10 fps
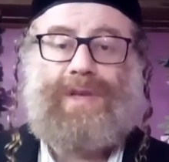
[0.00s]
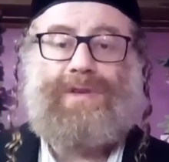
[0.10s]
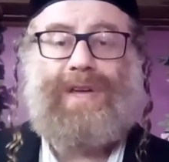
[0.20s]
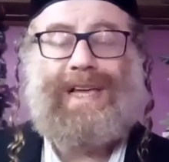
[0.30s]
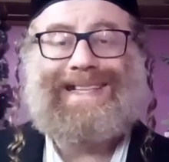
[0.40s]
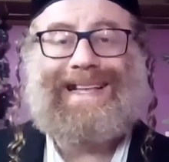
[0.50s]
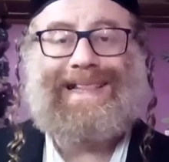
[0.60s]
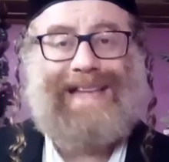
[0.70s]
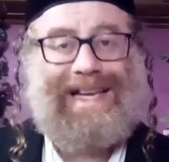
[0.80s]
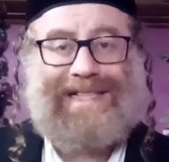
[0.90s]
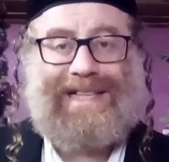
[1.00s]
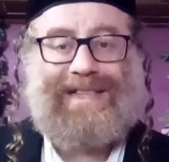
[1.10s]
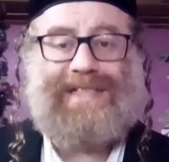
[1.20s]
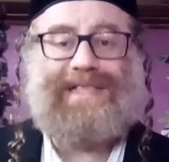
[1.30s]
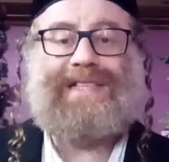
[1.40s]
you eat less than
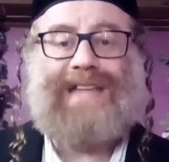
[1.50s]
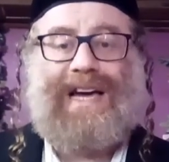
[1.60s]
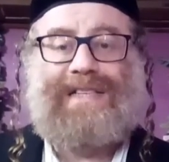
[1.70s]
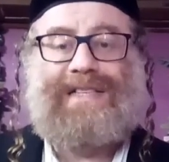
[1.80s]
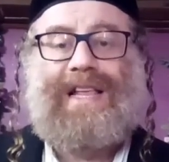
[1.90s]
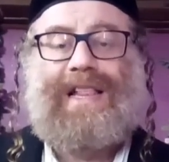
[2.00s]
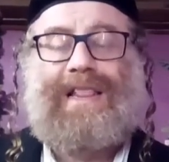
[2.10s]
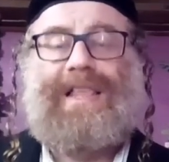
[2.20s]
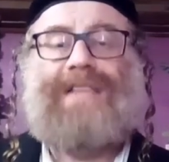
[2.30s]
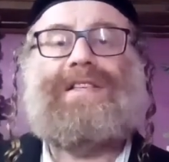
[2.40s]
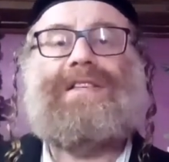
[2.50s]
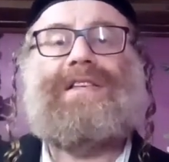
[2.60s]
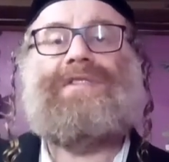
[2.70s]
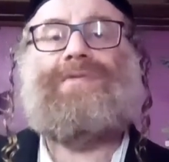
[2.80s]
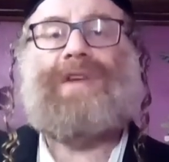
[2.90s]
this kizayis, less
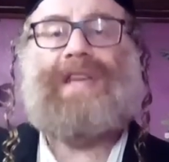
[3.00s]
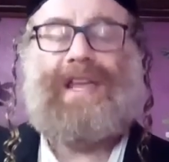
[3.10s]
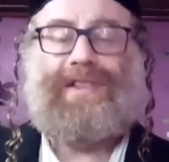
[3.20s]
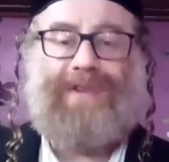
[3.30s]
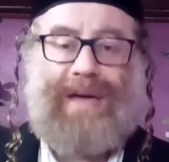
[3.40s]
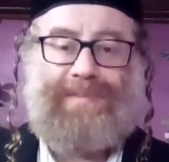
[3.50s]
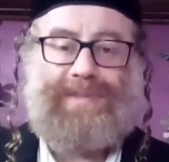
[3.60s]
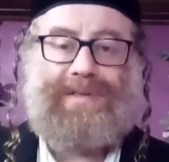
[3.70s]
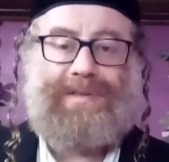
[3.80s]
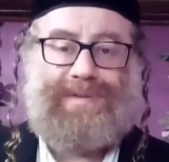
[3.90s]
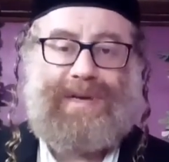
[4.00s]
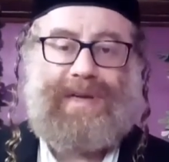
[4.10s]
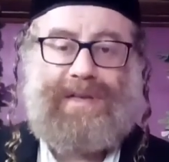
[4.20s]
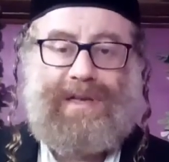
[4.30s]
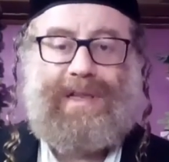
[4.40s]
than twenty-eight grams,
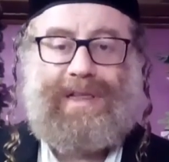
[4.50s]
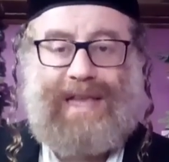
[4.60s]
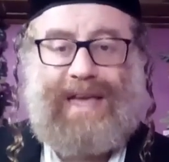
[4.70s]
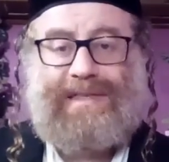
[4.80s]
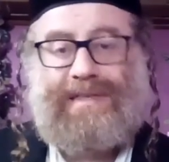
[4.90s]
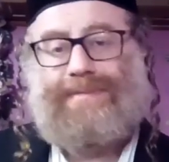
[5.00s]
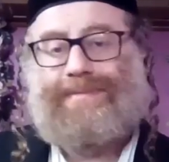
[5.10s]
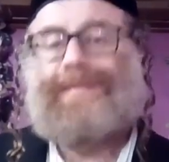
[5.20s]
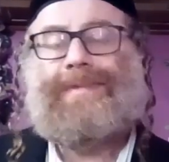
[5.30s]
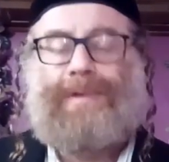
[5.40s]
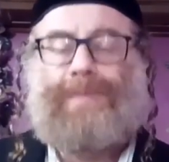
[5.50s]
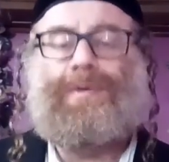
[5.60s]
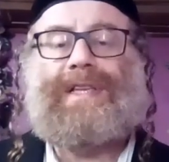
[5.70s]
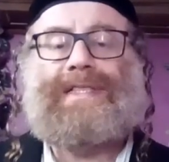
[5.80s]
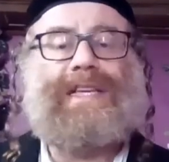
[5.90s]
right? Less,
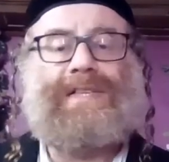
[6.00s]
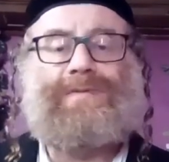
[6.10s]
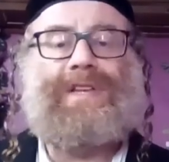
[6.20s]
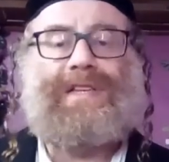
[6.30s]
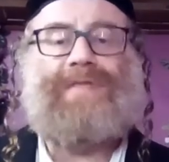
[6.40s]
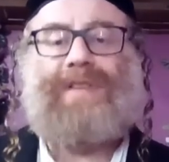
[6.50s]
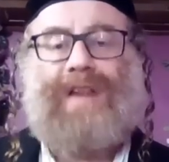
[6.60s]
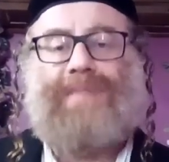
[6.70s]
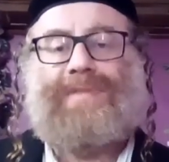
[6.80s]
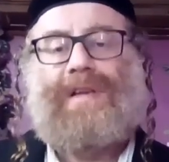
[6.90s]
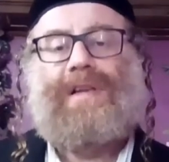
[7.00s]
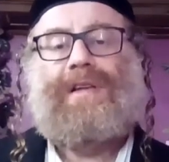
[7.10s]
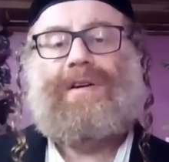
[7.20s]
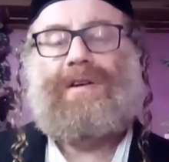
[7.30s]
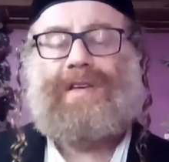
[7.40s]
twenty-six, twenty-seven grams.
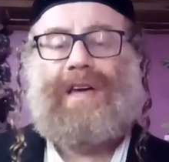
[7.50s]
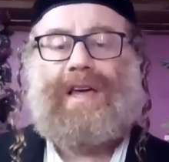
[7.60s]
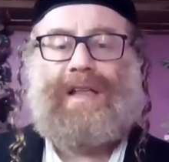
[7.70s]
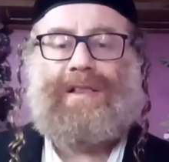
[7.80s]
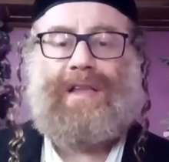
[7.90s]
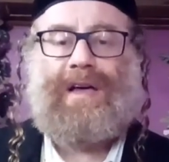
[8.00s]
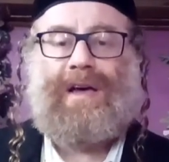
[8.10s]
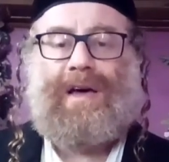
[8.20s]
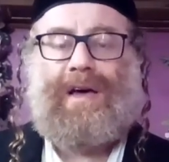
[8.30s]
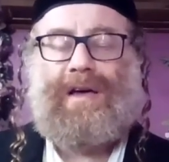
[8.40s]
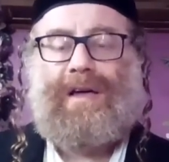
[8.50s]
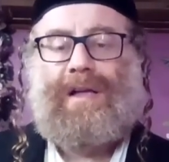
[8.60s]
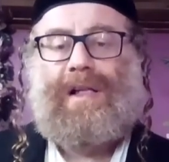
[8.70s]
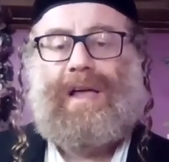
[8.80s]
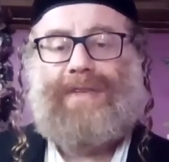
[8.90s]
Okay, and... Uh,
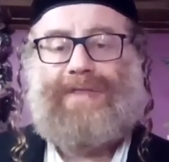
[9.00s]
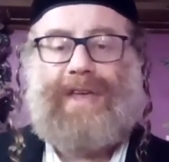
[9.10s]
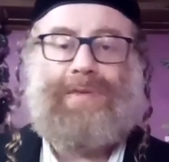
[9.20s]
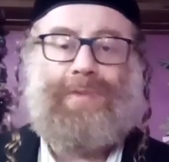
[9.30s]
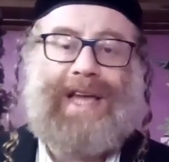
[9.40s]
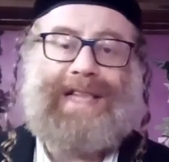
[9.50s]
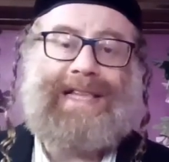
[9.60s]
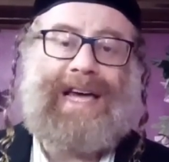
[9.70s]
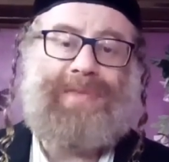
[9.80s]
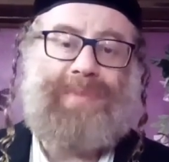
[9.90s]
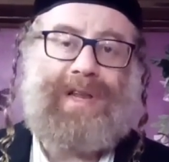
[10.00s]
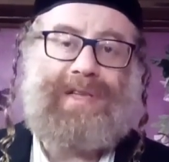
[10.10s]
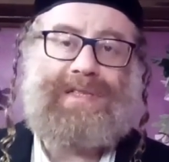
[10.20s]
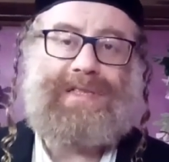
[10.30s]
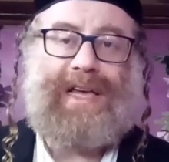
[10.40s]
and then wait nine
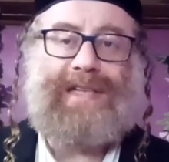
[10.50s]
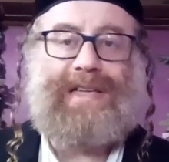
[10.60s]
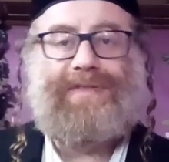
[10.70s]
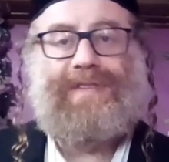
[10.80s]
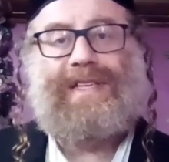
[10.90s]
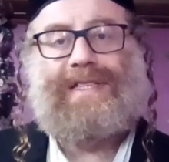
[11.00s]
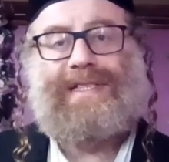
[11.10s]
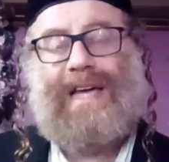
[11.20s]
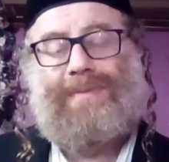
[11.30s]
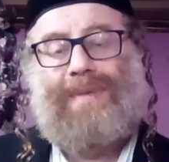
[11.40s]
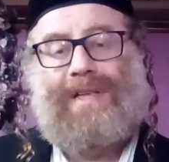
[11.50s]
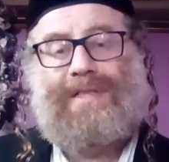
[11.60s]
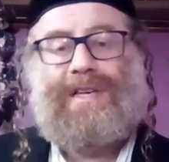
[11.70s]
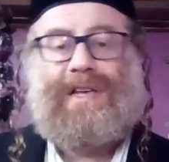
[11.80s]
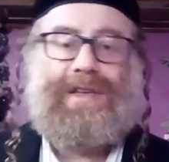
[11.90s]
minutes, and after these nine
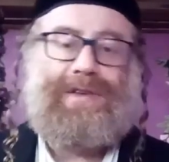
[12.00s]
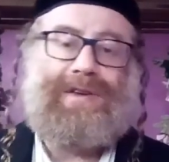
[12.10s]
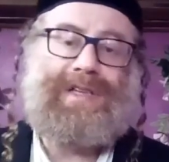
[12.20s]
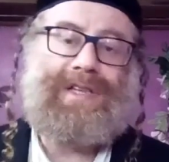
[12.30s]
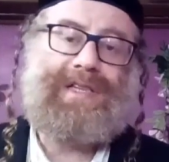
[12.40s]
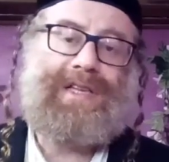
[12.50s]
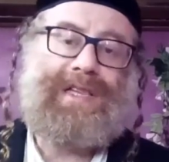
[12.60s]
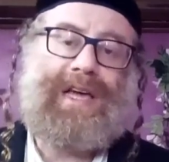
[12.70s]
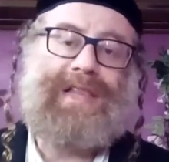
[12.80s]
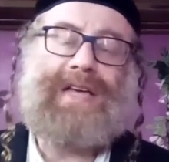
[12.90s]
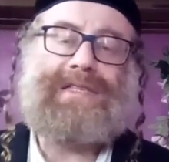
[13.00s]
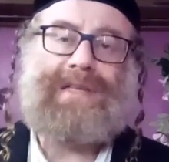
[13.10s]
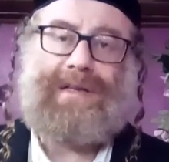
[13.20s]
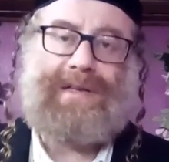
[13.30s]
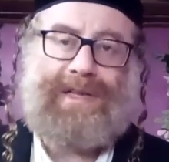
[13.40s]
minutes, you can eat an,
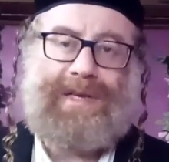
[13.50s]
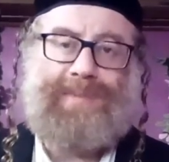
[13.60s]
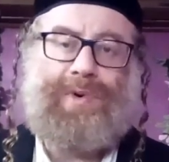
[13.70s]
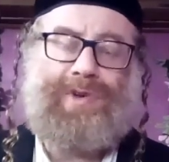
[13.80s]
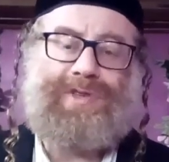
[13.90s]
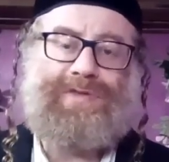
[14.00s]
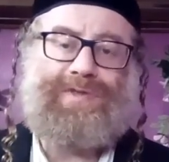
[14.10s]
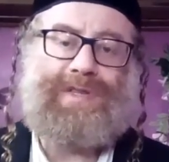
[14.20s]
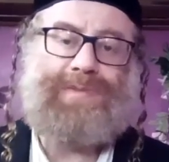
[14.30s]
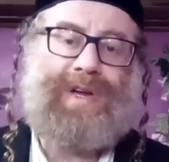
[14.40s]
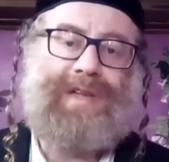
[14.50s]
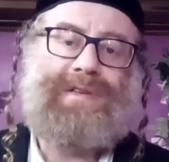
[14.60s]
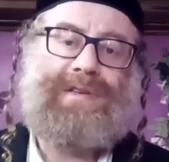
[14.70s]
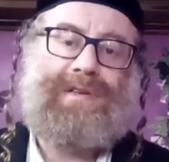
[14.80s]
another the portion of this bread.